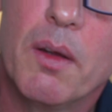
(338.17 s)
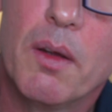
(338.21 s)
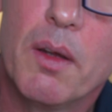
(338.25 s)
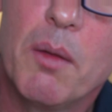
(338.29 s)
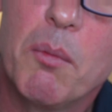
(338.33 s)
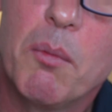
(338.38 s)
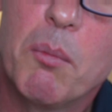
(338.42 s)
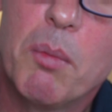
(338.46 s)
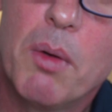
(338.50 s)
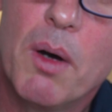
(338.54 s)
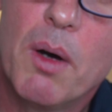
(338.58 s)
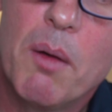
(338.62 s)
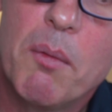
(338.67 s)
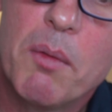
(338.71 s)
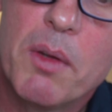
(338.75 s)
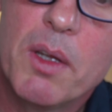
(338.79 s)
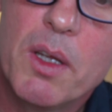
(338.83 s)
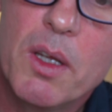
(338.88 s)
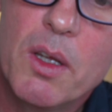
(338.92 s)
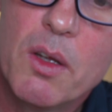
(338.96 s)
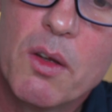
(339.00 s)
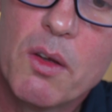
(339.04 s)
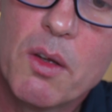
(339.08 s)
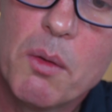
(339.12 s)
Then pop
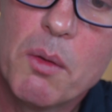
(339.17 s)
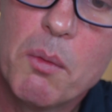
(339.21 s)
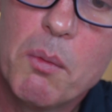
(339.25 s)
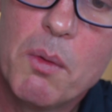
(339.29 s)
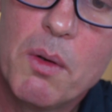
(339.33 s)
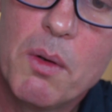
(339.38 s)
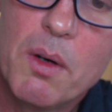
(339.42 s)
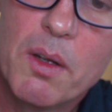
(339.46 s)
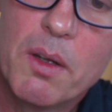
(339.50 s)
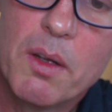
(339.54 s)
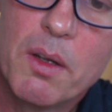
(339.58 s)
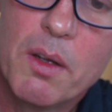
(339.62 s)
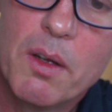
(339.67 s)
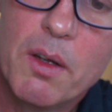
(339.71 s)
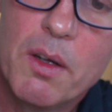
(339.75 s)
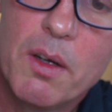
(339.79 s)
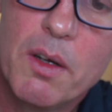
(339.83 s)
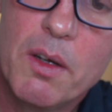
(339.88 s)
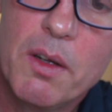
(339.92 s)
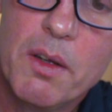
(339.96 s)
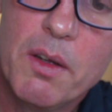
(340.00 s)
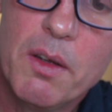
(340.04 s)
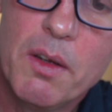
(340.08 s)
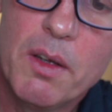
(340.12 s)
the other one
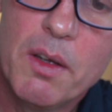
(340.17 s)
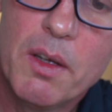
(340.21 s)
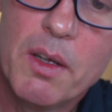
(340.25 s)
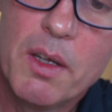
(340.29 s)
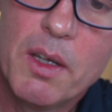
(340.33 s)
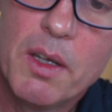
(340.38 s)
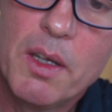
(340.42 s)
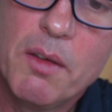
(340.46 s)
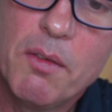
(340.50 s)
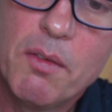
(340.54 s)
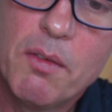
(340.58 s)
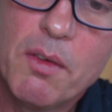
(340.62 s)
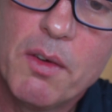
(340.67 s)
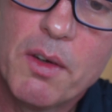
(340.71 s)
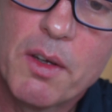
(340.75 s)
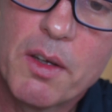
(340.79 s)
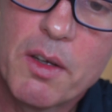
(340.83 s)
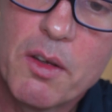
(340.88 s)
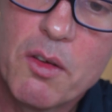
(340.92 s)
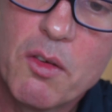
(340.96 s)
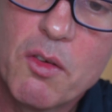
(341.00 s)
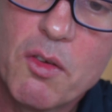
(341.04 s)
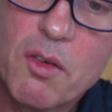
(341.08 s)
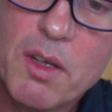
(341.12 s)
on, if I
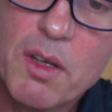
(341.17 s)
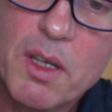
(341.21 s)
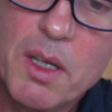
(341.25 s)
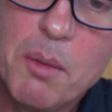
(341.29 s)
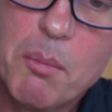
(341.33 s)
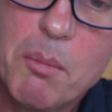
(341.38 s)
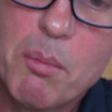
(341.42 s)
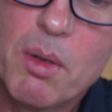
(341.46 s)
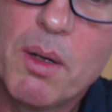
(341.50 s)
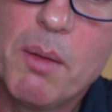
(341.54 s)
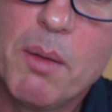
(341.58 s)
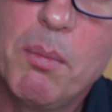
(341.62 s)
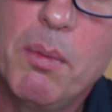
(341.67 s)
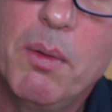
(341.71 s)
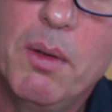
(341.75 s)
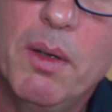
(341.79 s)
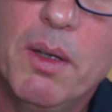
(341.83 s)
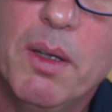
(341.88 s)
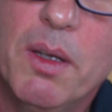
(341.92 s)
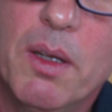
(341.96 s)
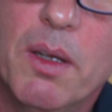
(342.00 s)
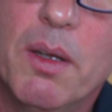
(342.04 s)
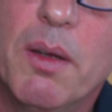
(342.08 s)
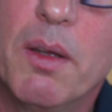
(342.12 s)
can see it
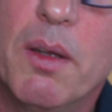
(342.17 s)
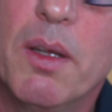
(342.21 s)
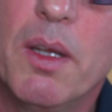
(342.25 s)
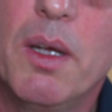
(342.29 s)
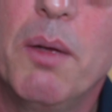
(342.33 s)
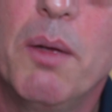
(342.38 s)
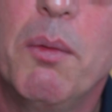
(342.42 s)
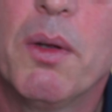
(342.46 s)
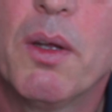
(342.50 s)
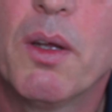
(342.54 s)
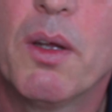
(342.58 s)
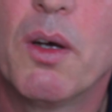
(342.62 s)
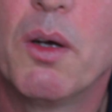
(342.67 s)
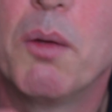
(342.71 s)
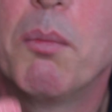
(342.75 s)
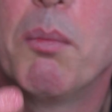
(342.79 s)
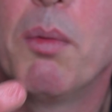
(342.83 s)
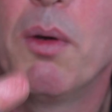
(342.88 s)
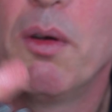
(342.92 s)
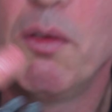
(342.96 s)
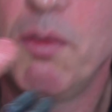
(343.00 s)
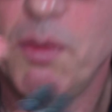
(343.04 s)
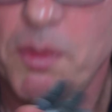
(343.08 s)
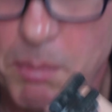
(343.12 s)
properly. Yeah, there we go, both are